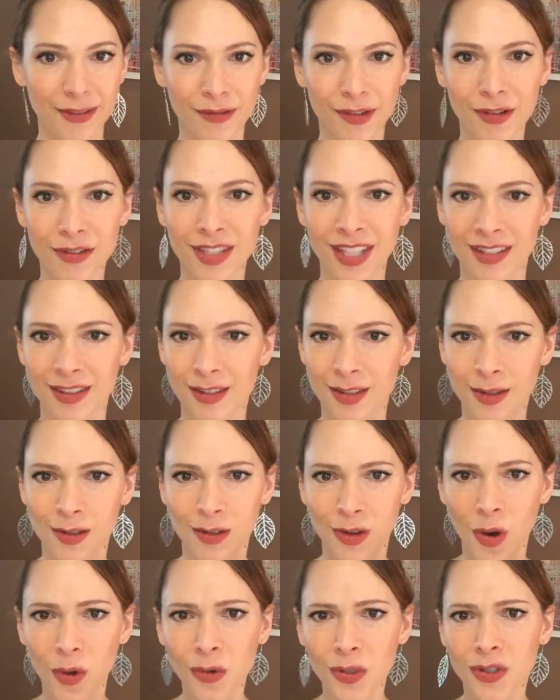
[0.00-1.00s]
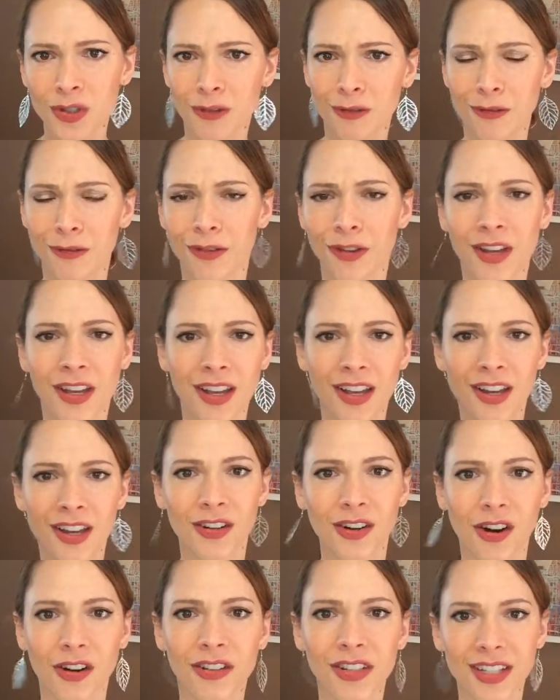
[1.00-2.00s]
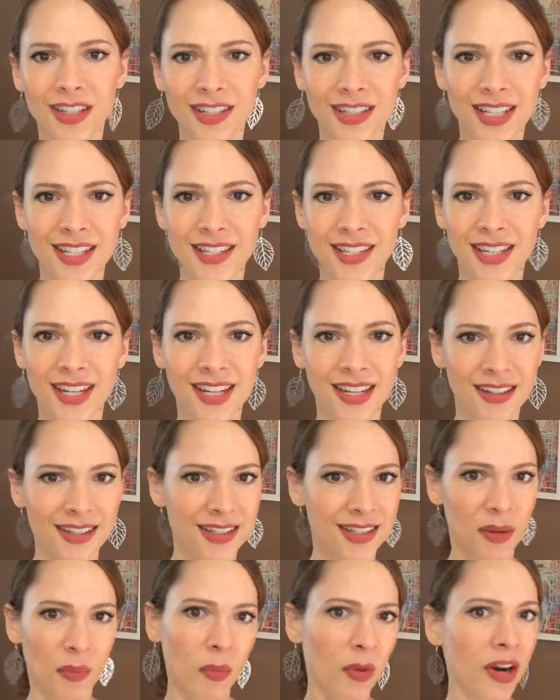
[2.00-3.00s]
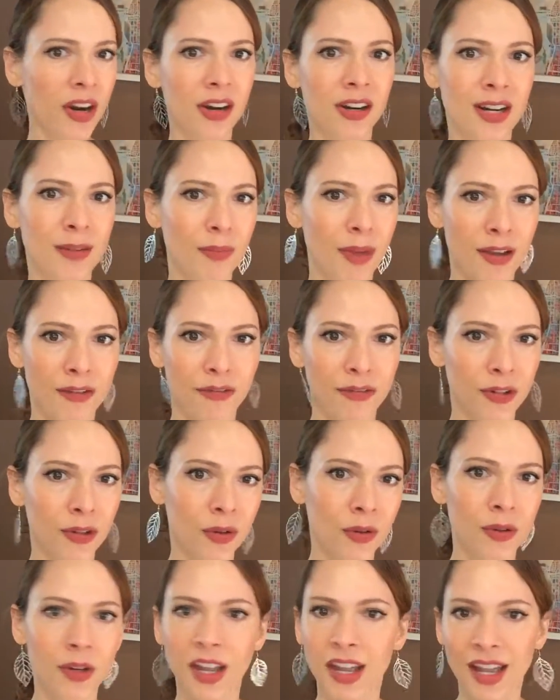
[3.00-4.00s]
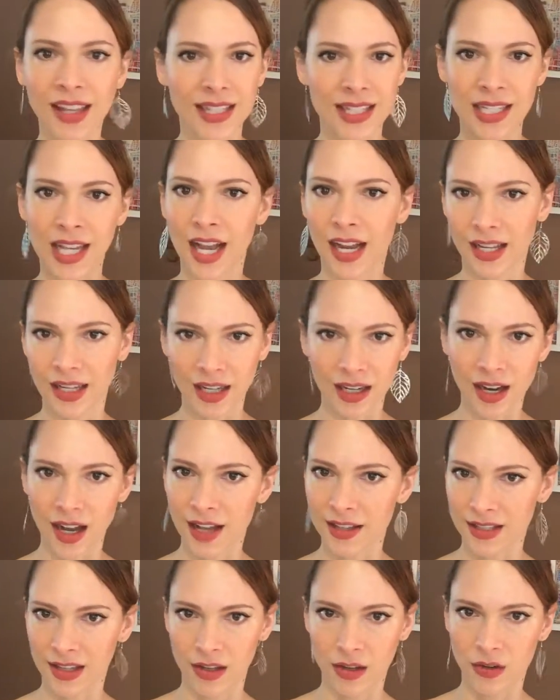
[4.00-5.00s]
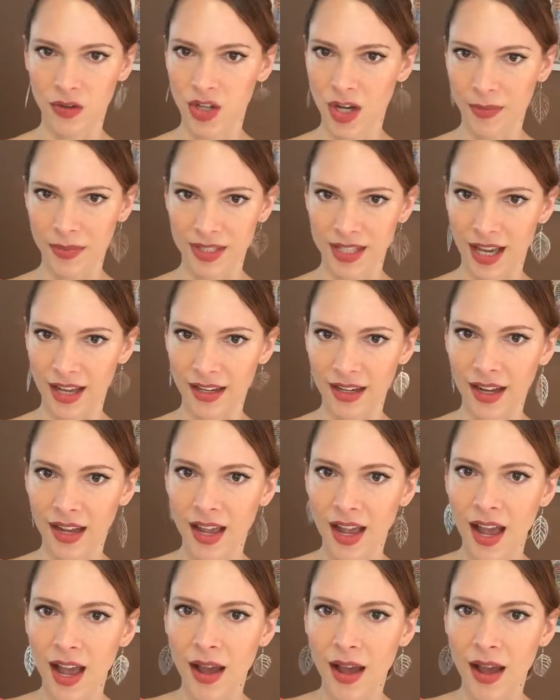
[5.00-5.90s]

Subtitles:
If there's a skosh of garlic seasoning somewhere in my food, it's not going to cause a huge upset.